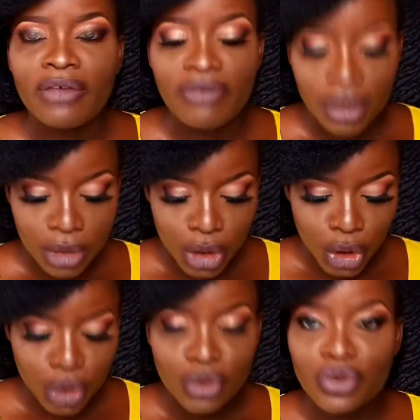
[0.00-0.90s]

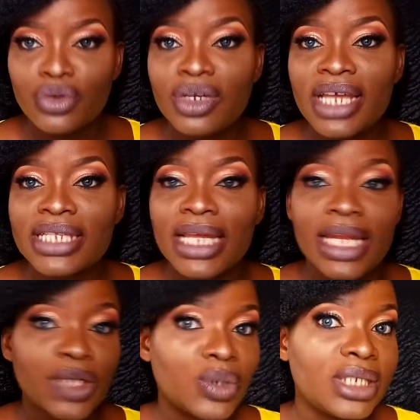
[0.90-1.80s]
foundation so you guys can
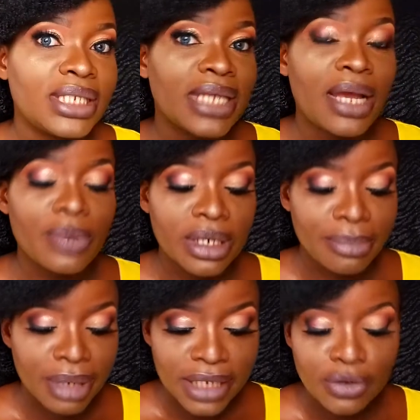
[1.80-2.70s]
actually see how it
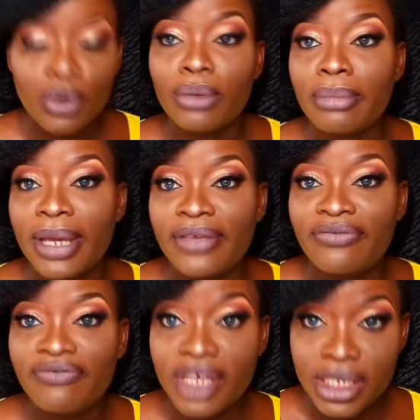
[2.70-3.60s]
applies on my
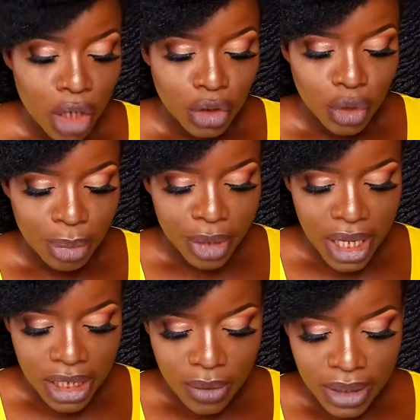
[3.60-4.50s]
face so but
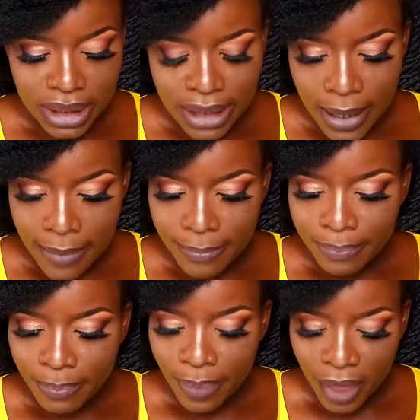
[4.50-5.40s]
anyways
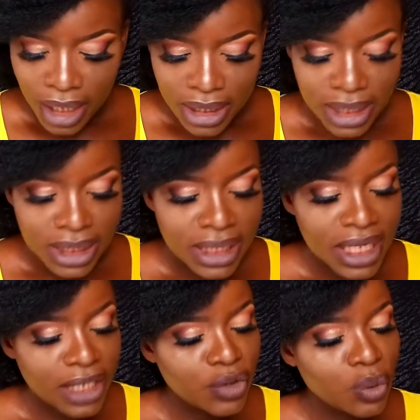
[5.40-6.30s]
um then the
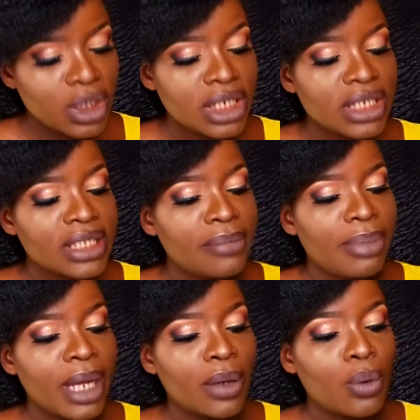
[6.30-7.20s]
next one is the
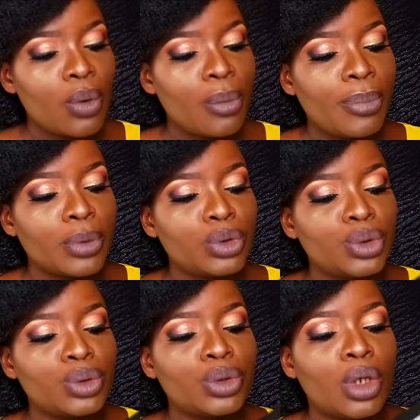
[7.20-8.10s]
black opal
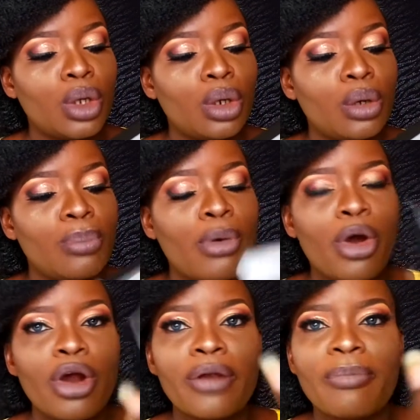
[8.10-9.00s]
true color
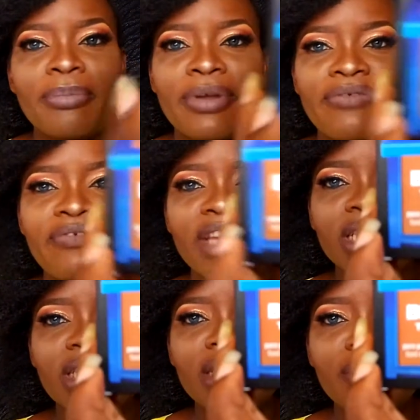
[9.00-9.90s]
pore
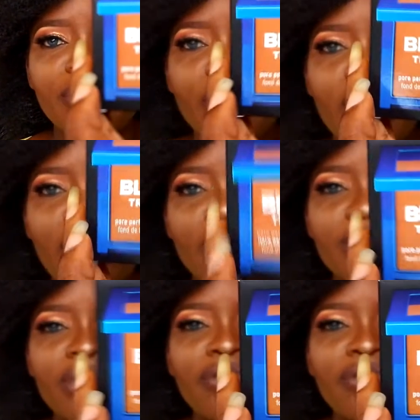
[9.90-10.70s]
perfecting powder